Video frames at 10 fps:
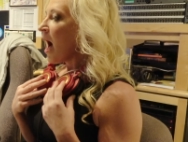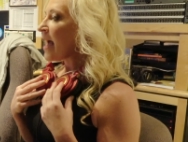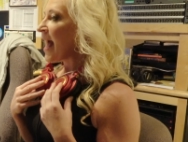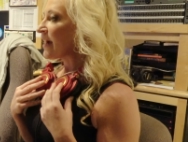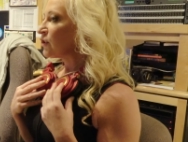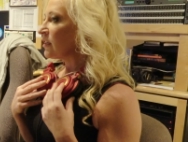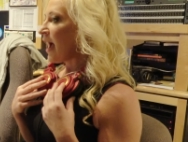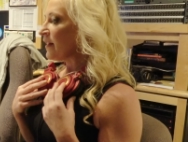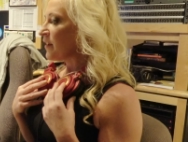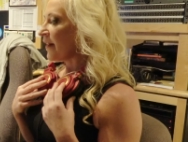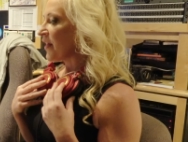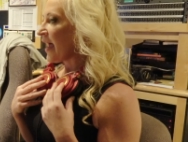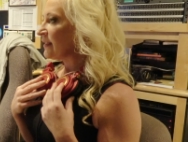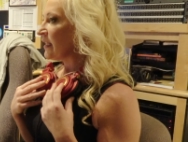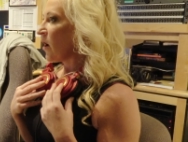I actually kind of got the
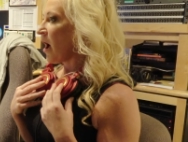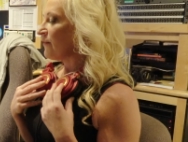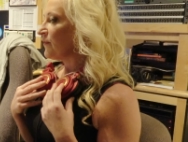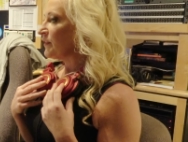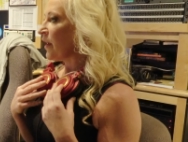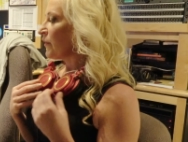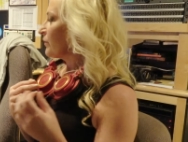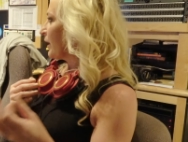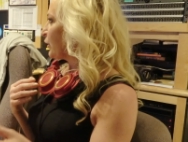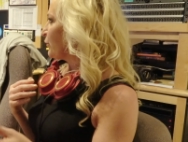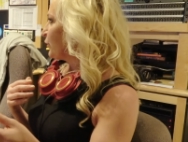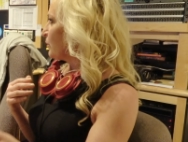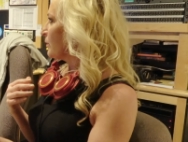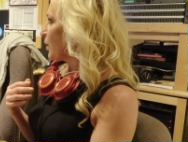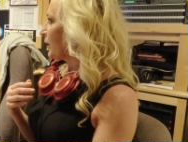idea off of another like
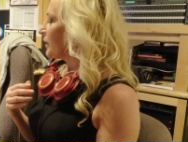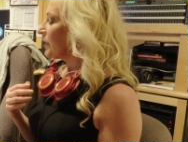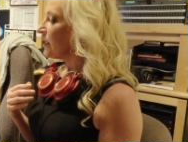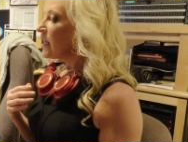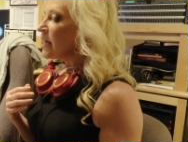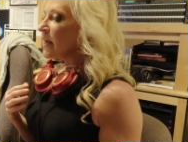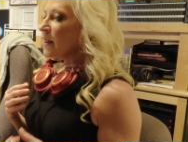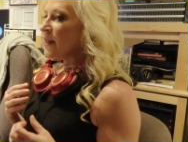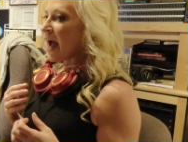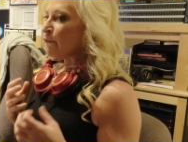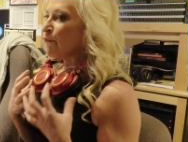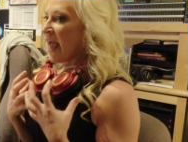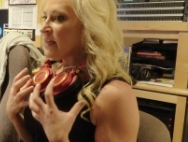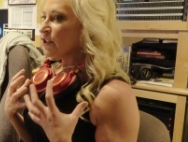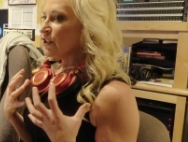YouTuber marketer that
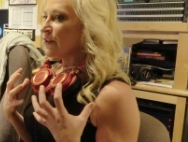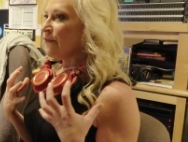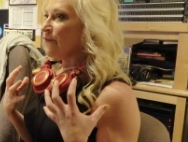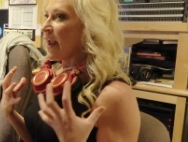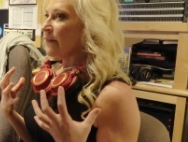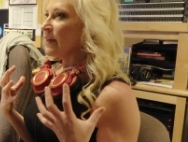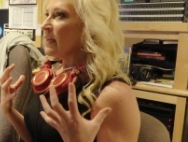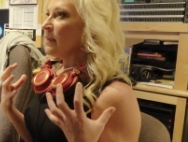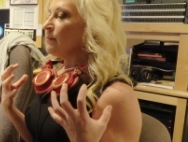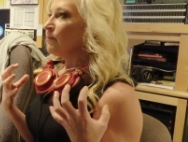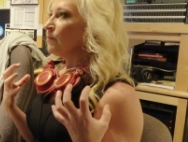red is just a very